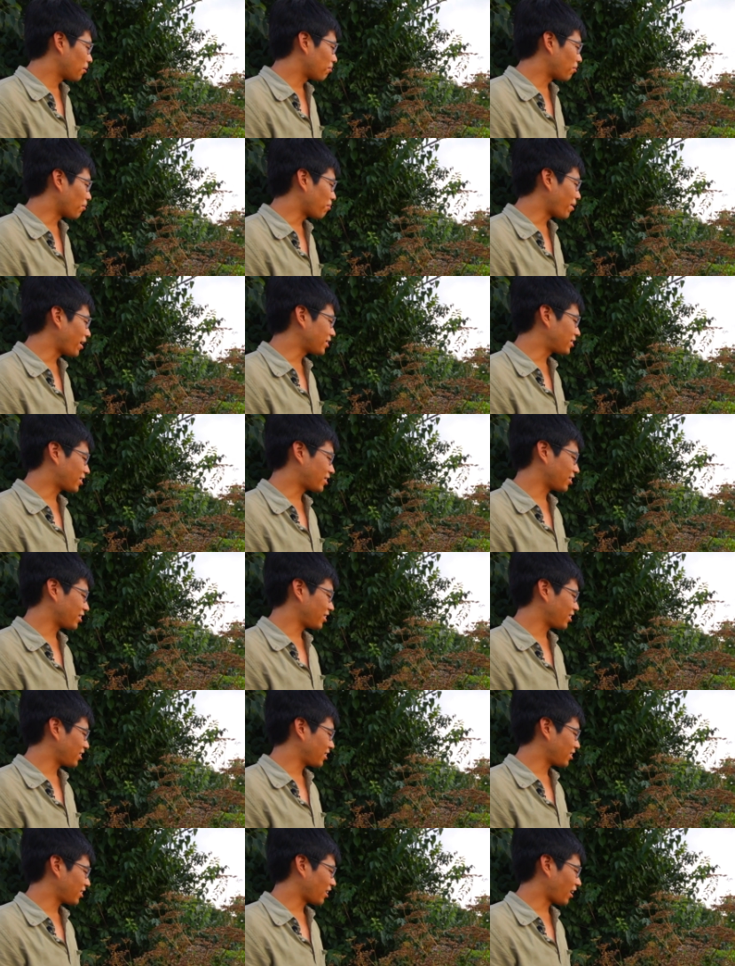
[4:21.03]
But
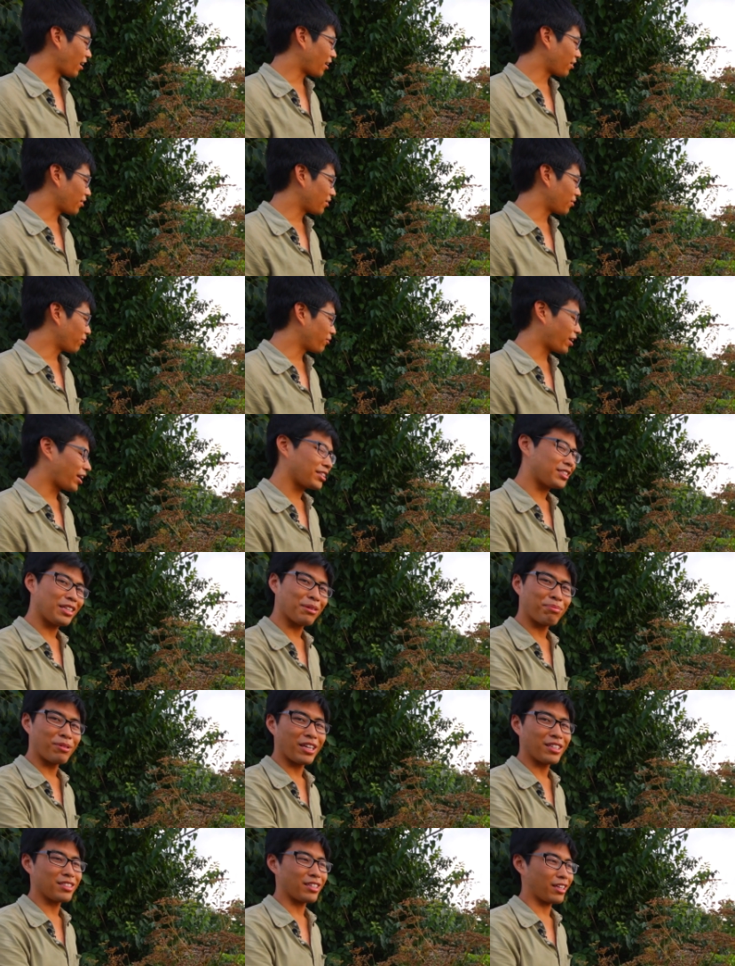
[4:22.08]
basically, when I see
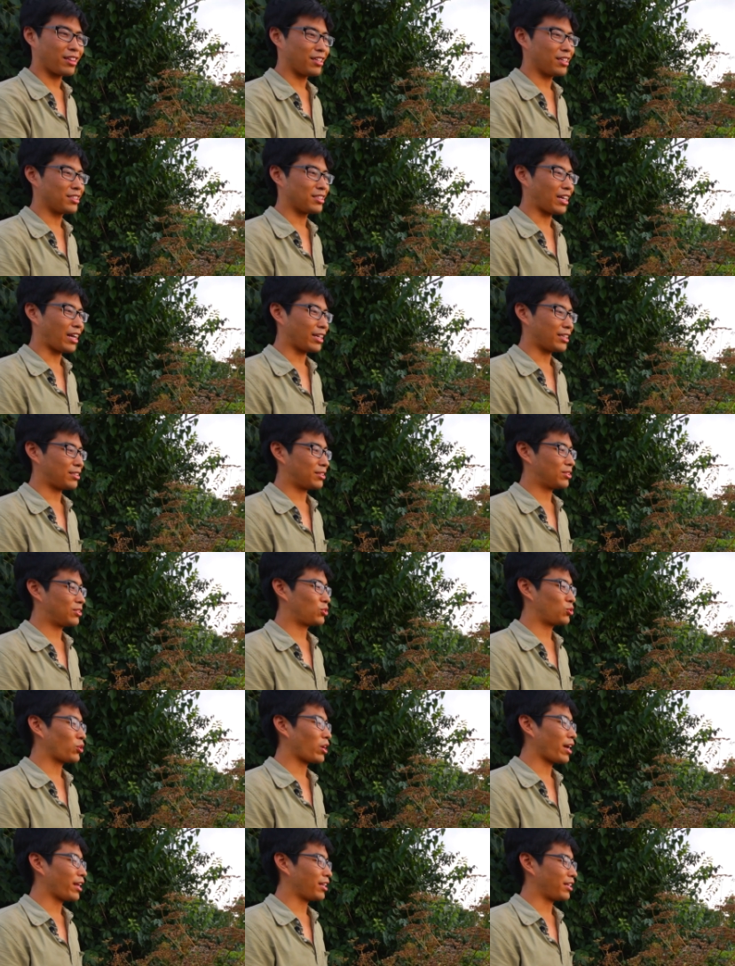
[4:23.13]
plants like this, I
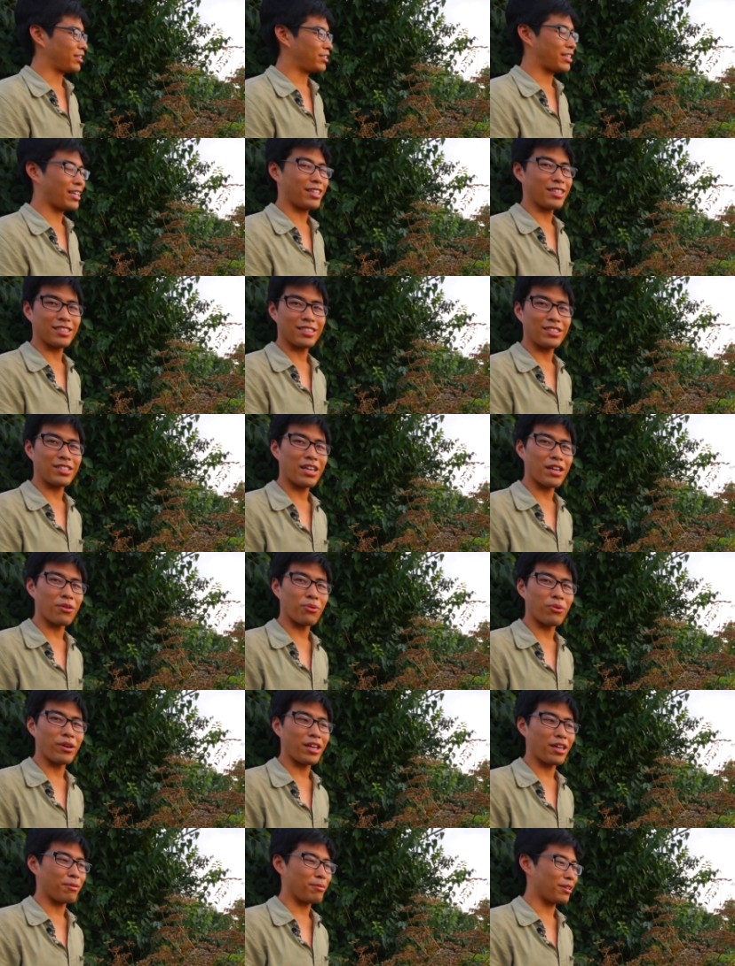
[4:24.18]
try to tend to stay
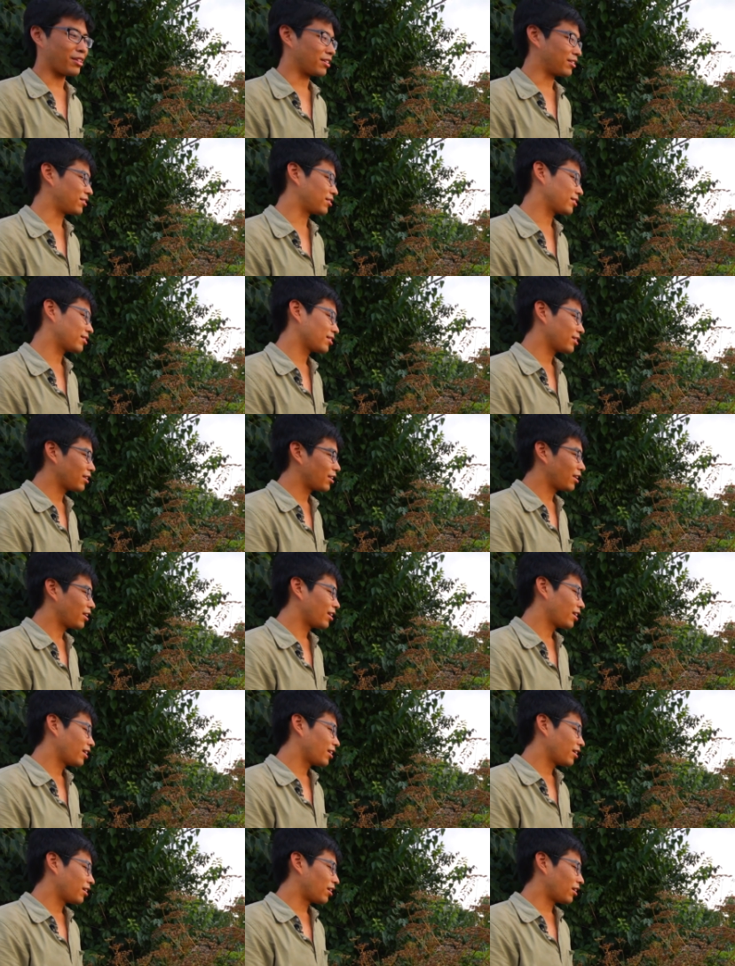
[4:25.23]
away because
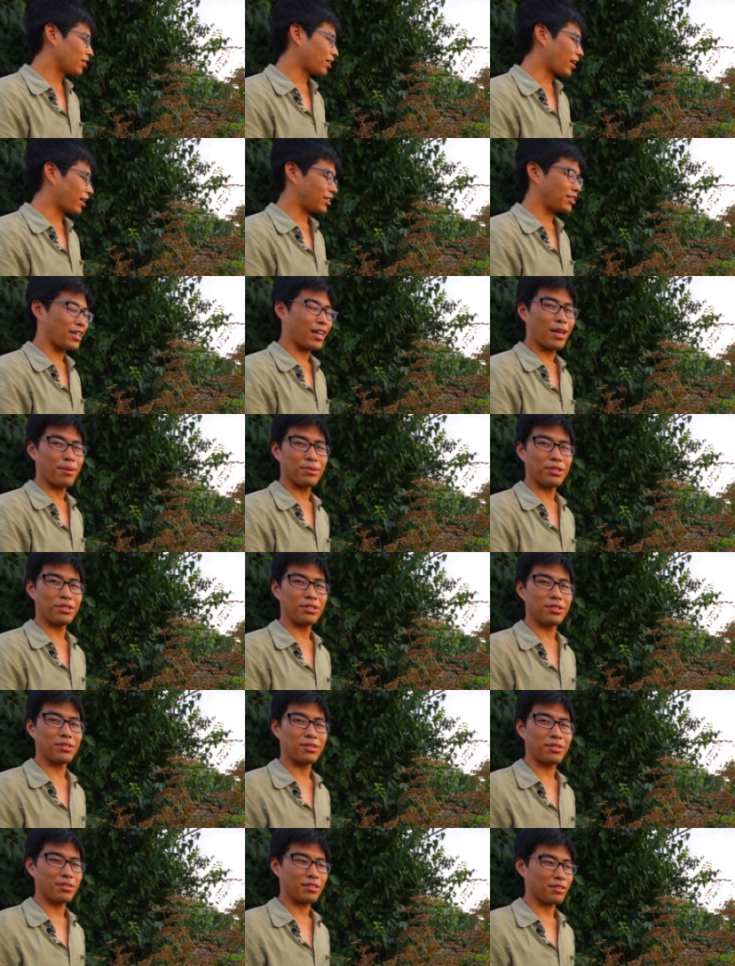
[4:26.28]
a lot of times
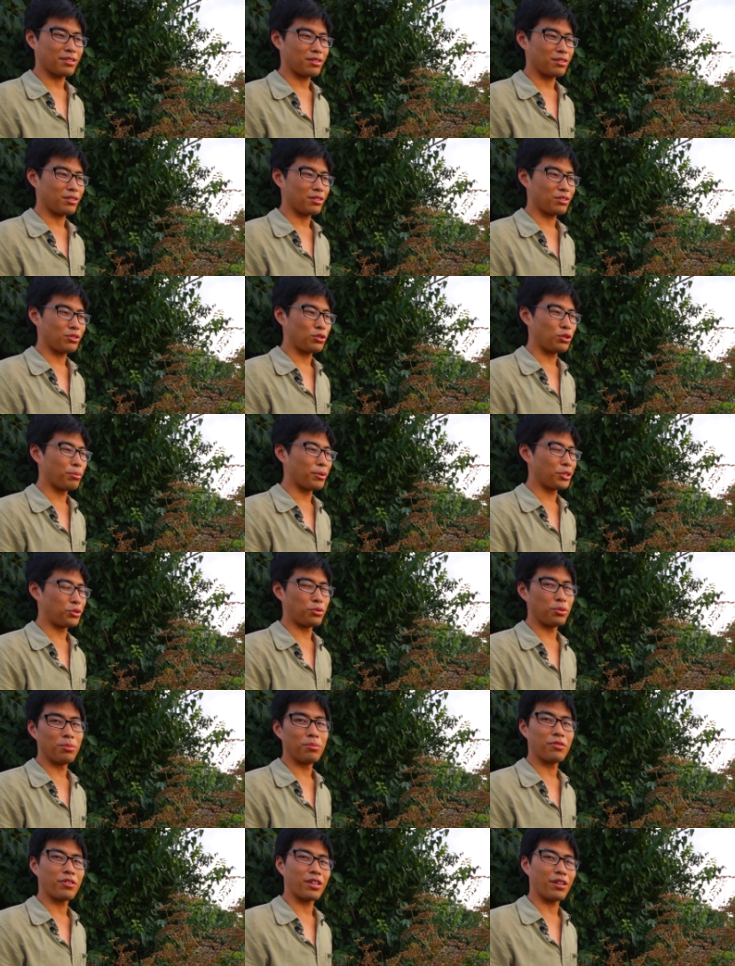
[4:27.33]
there's too much
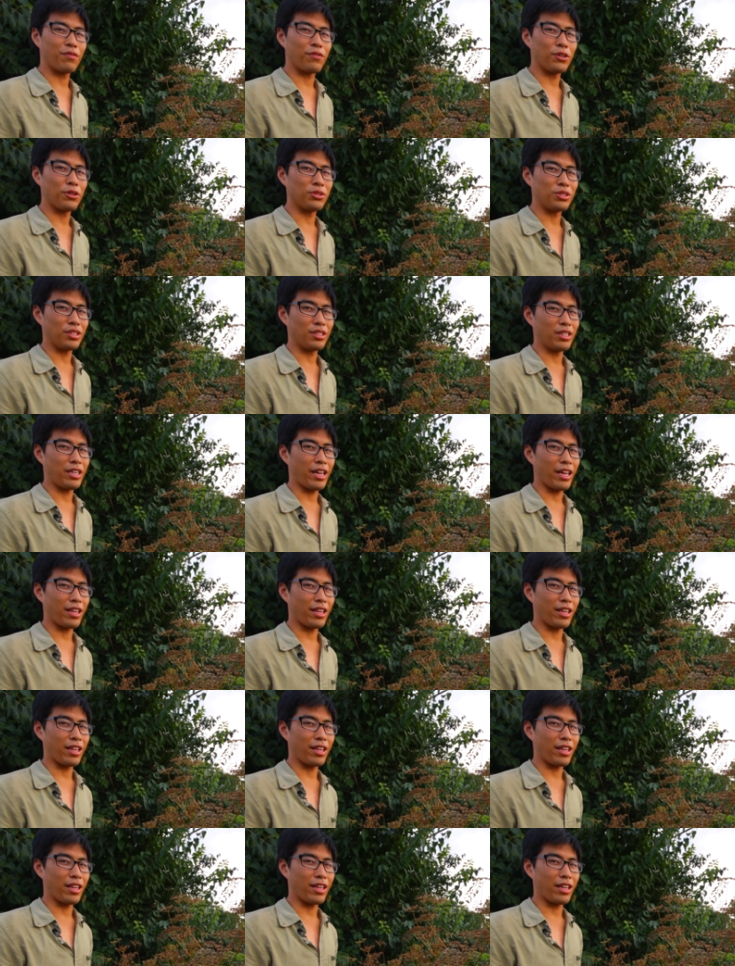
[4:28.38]
room for confusion,